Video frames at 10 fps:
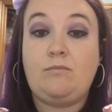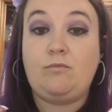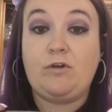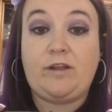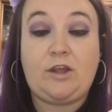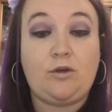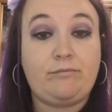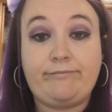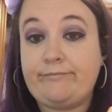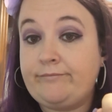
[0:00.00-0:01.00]
Really cute.
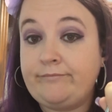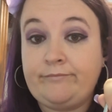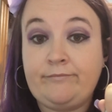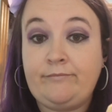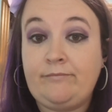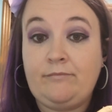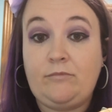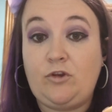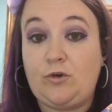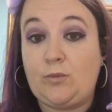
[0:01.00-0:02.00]

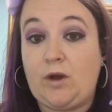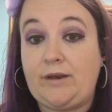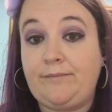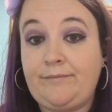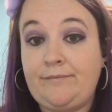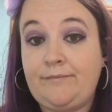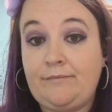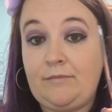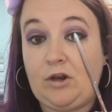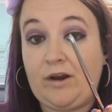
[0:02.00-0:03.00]
2-in-1.
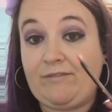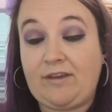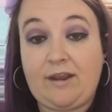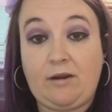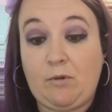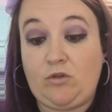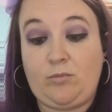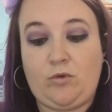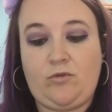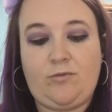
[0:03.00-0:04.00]
You don't have to carry
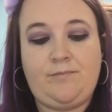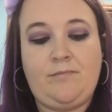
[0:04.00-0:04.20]
multiples.